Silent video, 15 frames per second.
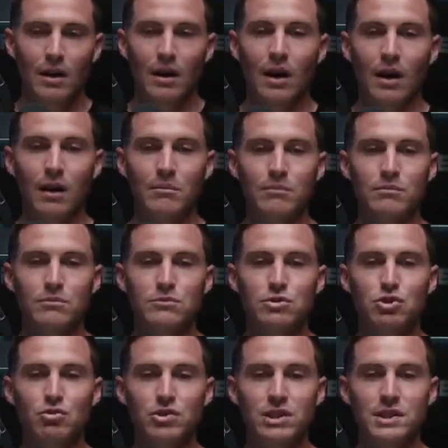to
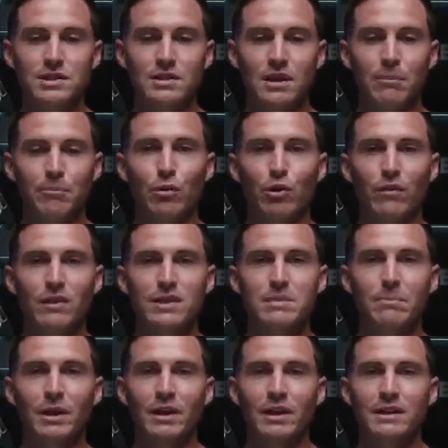just improve his
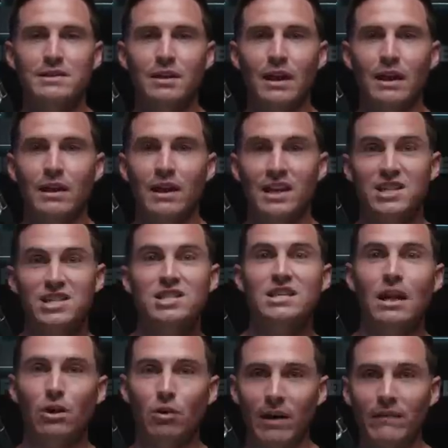ability to like
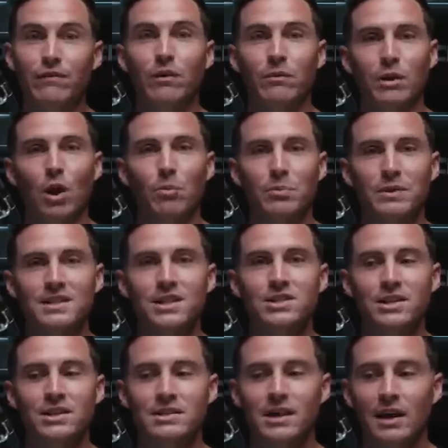accelerate from low
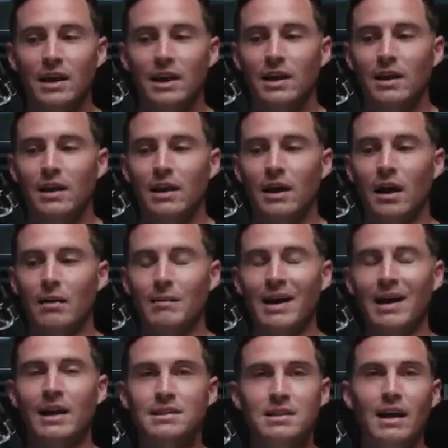positions.
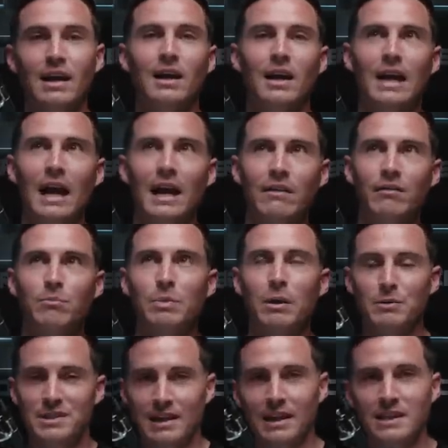And it's like kind of,
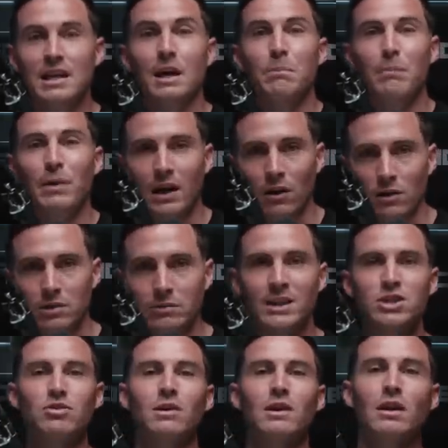people see it as like a
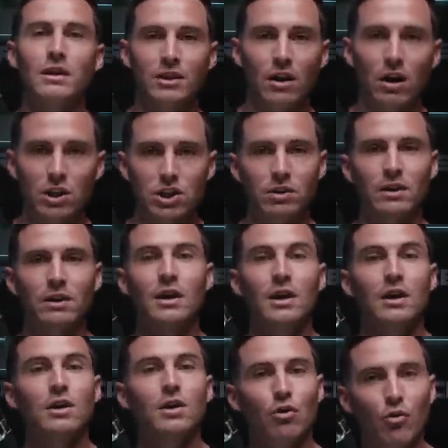penultimate drill, a dunk drill.
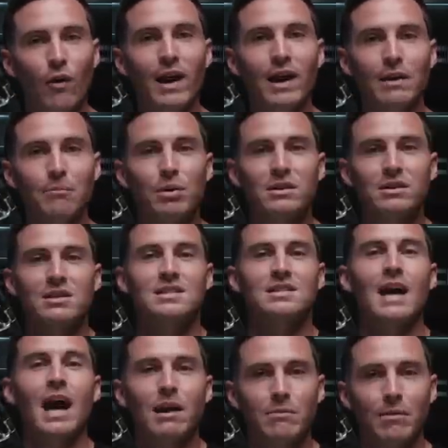Great. But the
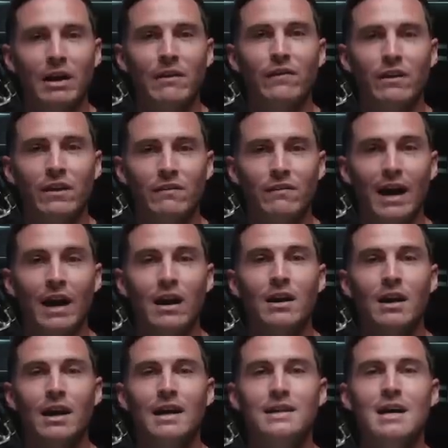side benefit of that
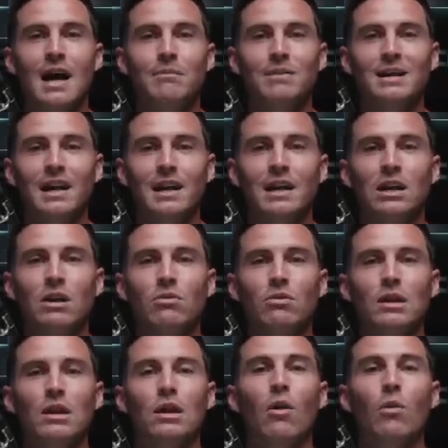is I'm getting you
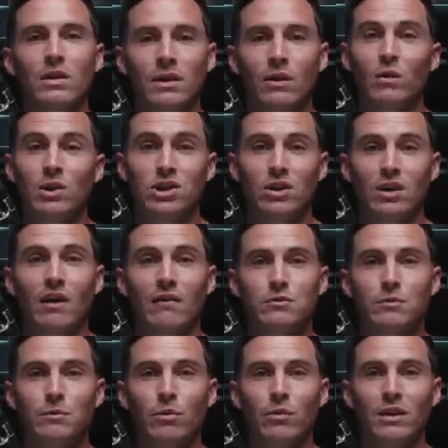lower than what you're
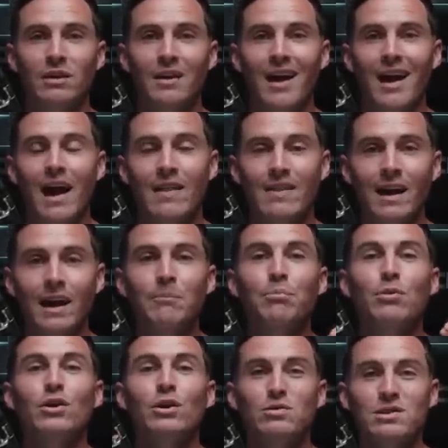comfortable with. And then I'm
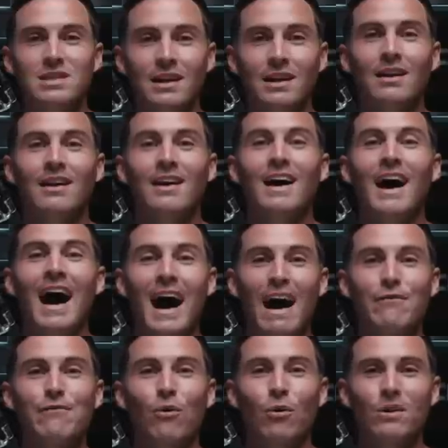producing
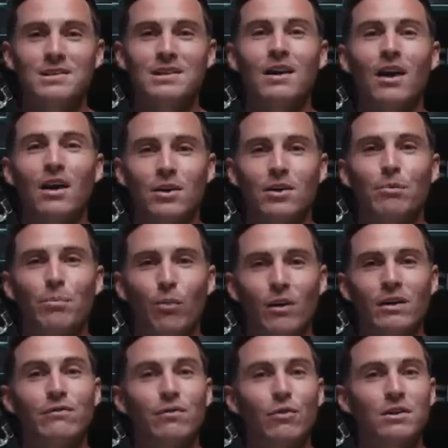high force in under
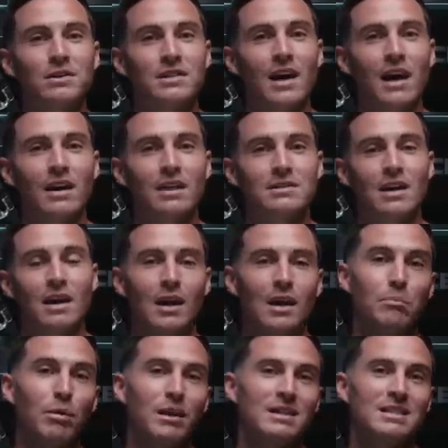0.4 seconds,
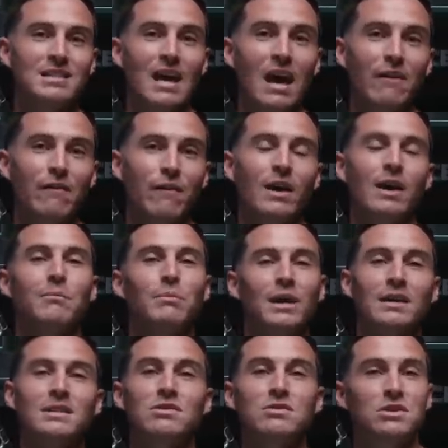but it's safe
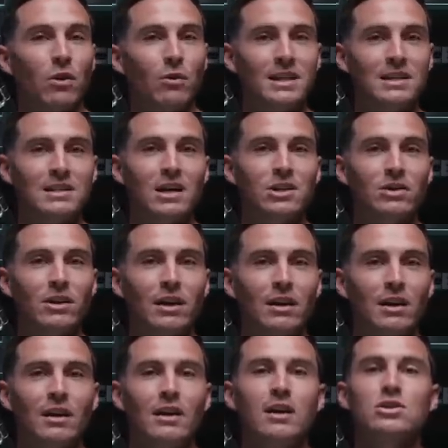because there's no eccentric.
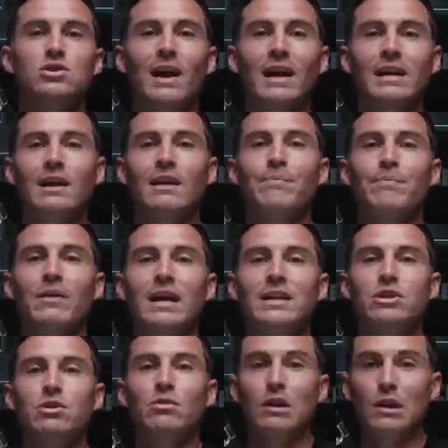So I didn't
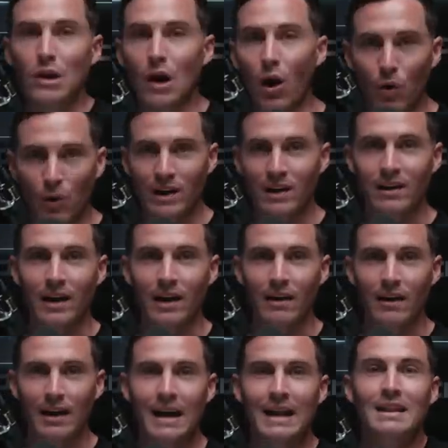let you load into
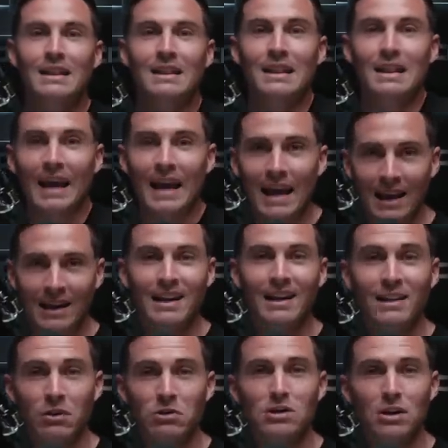there. I didn't land
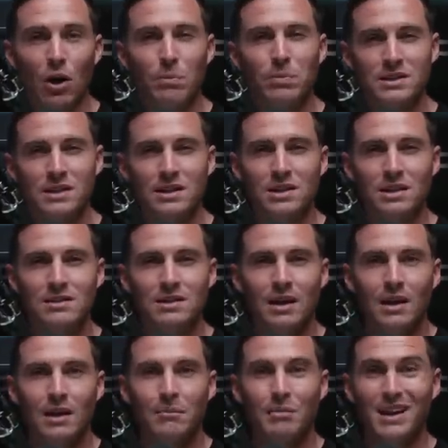in those low positions
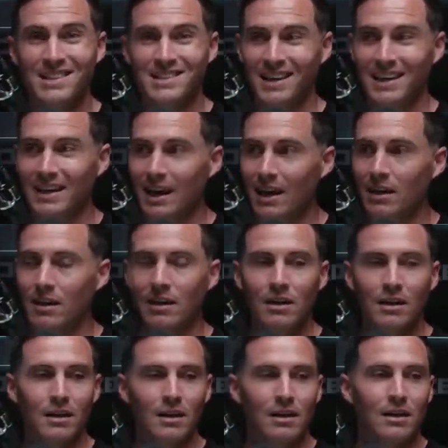because again,
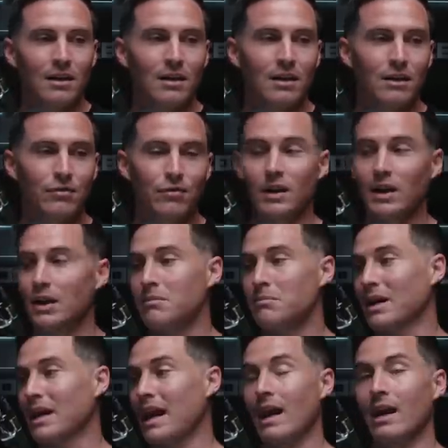your freaking
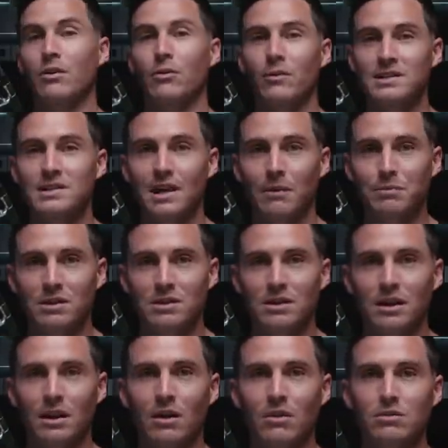mechanoreceptors are
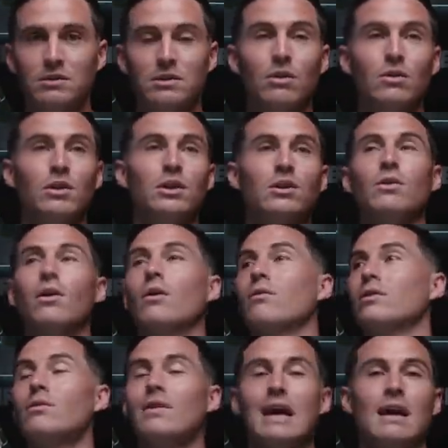going to go, dude,
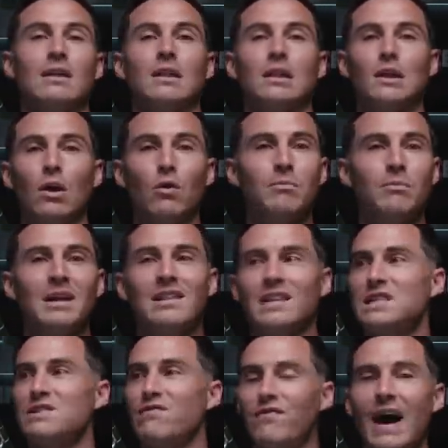you can't load me
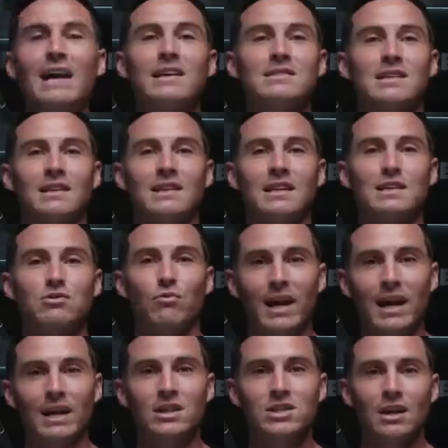this fast at this
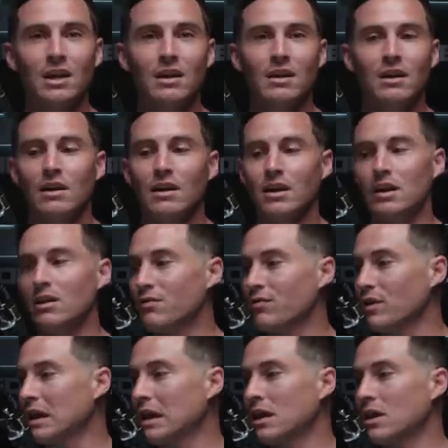range. Your
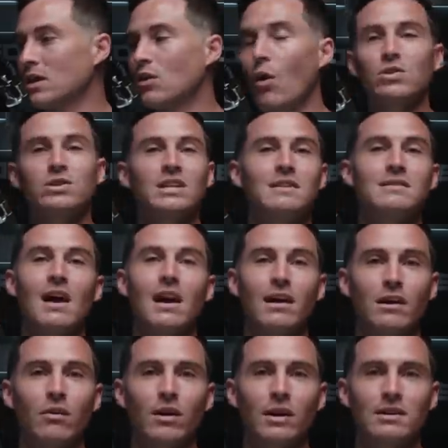freaking Golgi
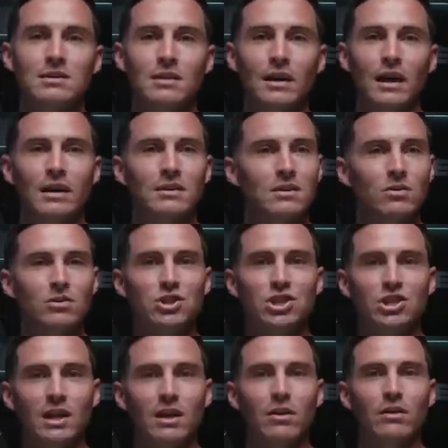tendon organs are like, dude,
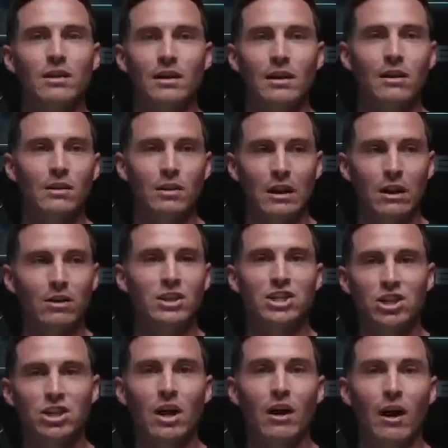chill. It'll literally
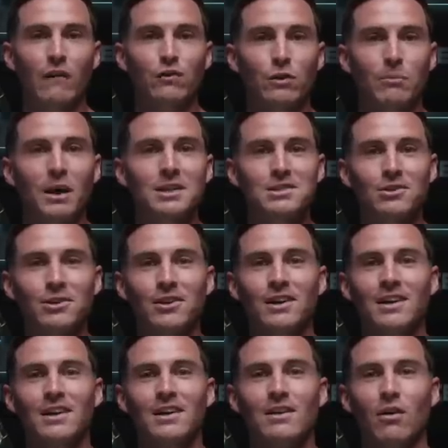shut off the muscle
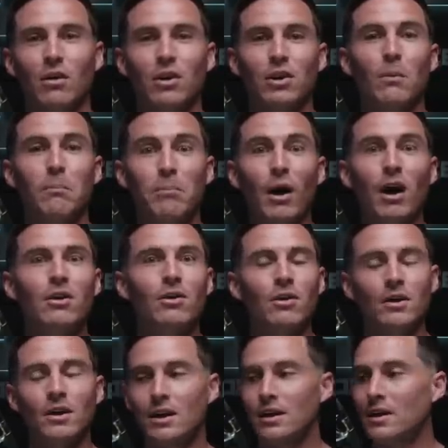or you'll
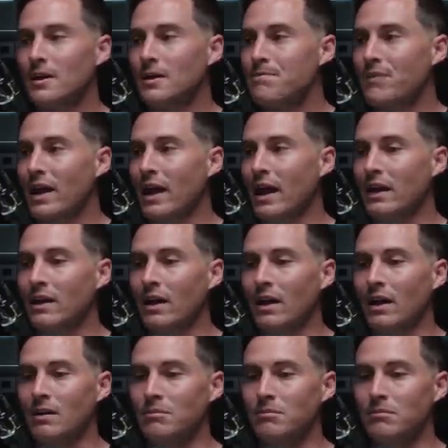buckle.
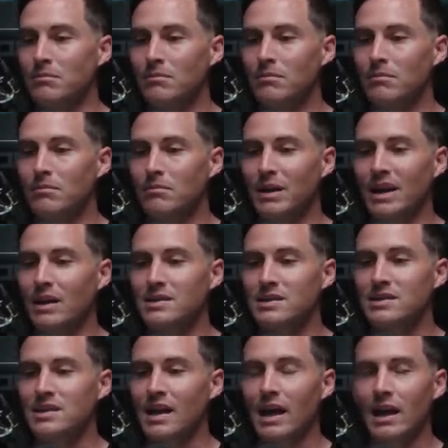And, because
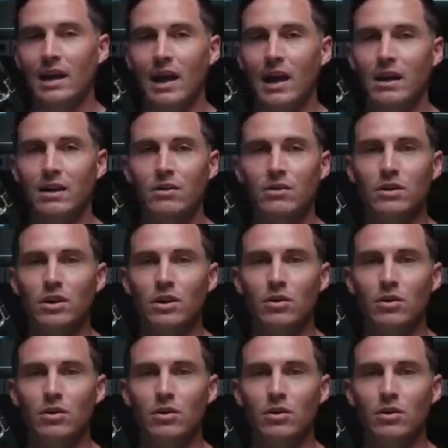it's like, hey, dude,